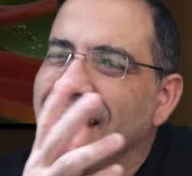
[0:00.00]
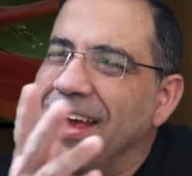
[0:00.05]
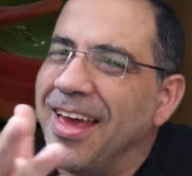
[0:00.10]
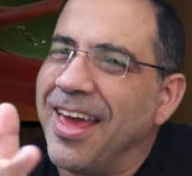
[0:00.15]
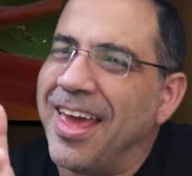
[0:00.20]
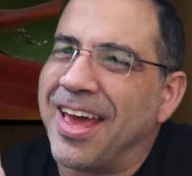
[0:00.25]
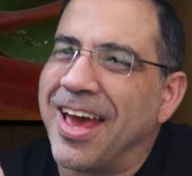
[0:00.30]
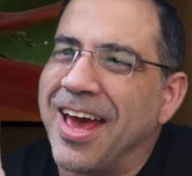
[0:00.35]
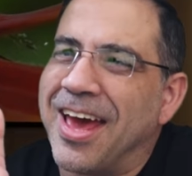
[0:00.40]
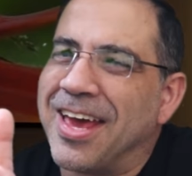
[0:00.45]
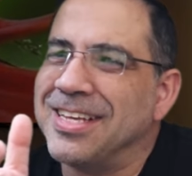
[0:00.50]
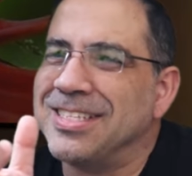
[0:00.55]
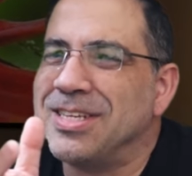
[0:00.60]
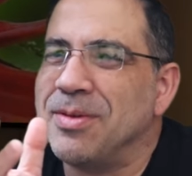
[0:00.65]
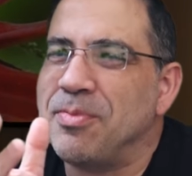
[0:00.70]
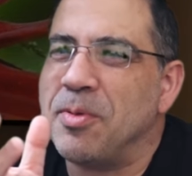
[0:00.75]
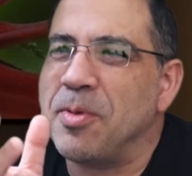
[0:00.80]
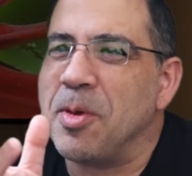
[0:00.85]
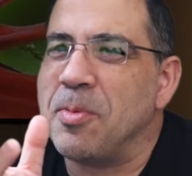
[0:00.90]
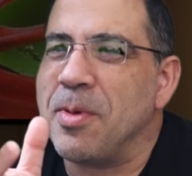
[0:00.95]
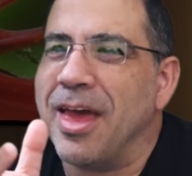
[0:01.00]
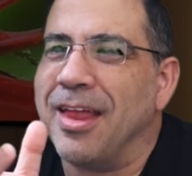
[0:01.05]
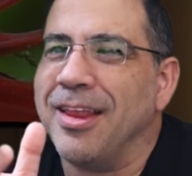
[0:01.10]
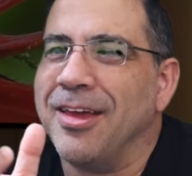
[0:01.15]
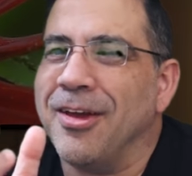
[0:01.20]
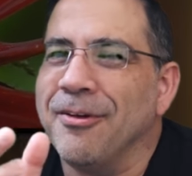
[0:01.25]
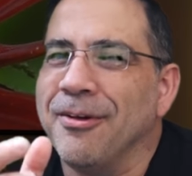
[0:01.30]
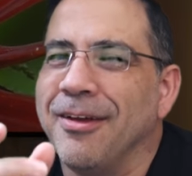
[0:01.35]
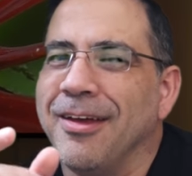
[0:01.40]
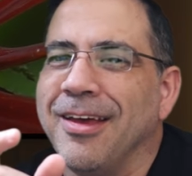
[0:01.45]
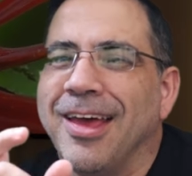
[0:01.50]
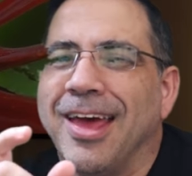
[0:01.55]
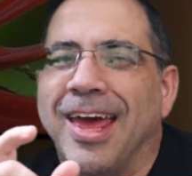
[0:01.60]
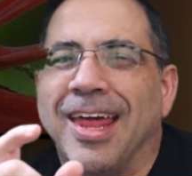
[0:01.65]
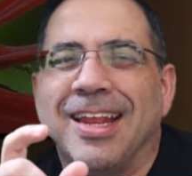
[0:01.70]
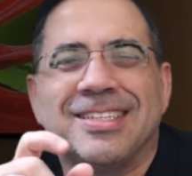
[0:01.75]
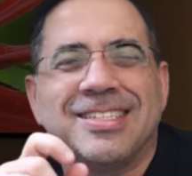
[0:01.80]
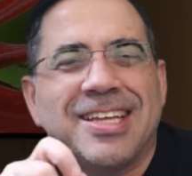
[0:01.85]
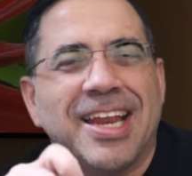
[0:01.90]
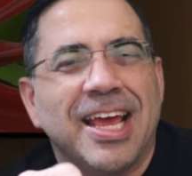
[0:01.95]
Hey guys, EBP Man here,
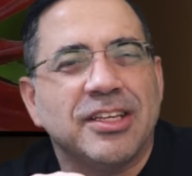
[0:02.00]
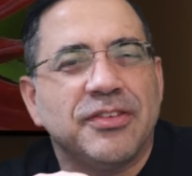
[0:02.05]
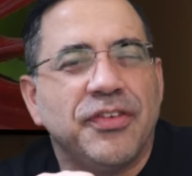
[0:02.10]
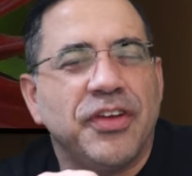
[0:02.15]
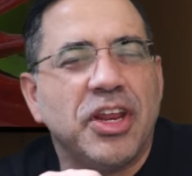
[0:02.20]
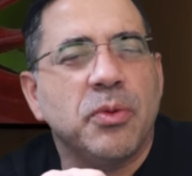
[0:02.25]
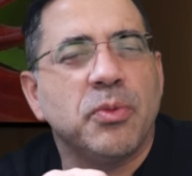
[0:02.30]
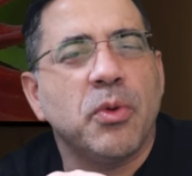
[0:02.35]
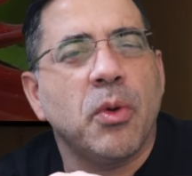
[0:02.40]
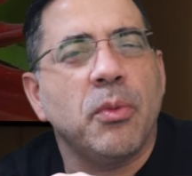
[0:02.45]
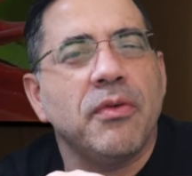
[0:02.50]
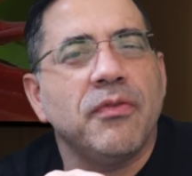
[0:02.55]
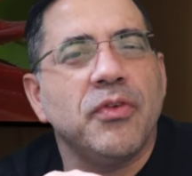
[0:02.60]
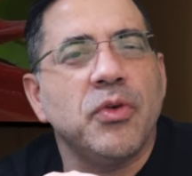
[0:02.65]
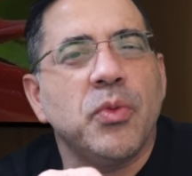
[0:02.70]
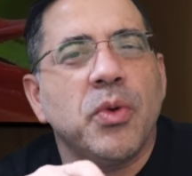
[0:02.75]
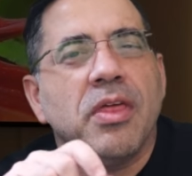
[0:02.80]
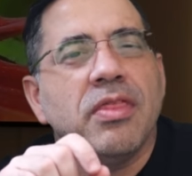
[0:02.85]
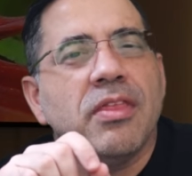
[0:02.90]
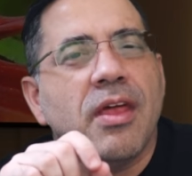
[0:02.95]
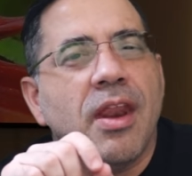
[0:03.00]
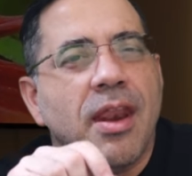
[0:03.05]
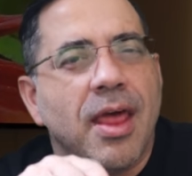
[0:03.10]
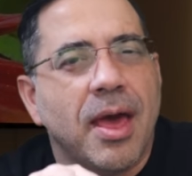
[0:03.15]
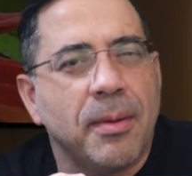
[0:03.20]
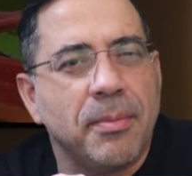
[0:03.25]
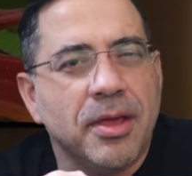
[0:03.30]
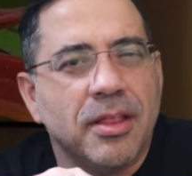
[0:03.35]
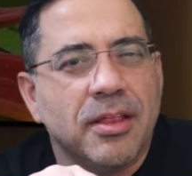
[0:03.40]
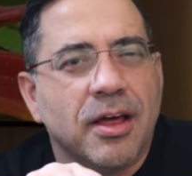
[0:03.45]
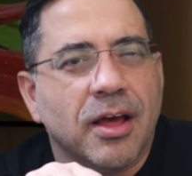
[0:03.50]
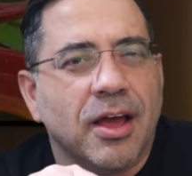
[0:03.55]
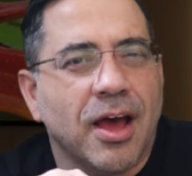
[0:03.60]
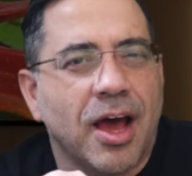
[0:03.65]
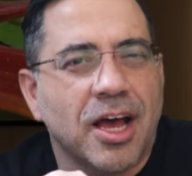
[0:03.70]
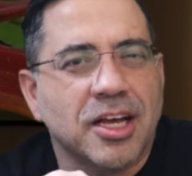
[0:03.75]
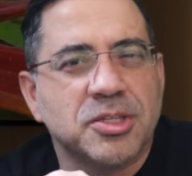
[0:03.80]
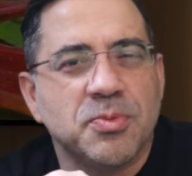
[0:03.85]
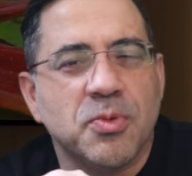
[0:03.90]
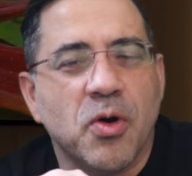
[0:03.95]
and in today's video we're reviewing the Nebula
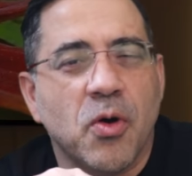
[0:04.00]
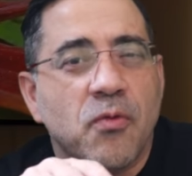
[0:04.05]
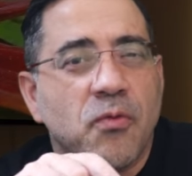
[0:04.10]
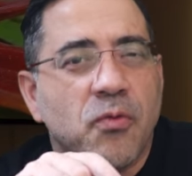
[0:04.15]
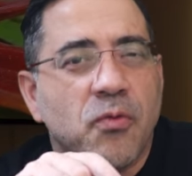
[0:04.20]
Cosmos